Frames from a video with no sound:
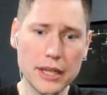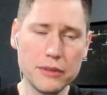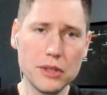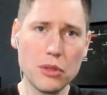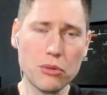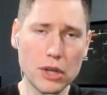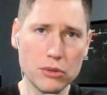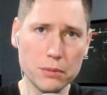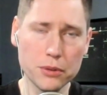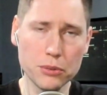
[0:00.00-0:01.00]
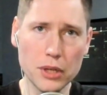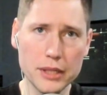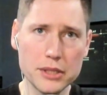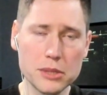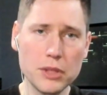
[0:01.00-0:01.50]
and then Threadripper
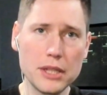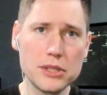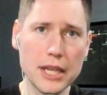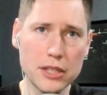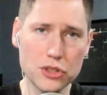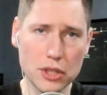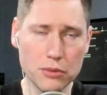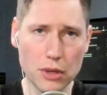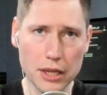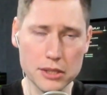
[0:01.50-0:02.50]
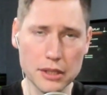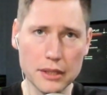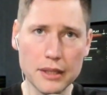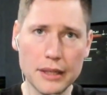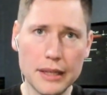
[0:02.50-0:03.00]
was, and we had second gen
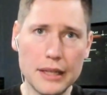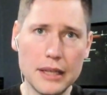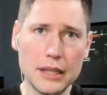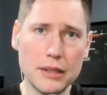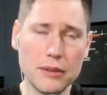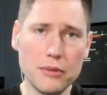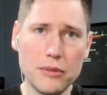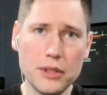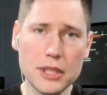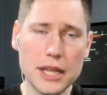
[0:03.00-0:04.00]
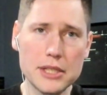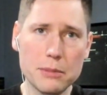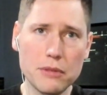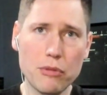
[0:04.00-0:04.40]
Ryzen. The concept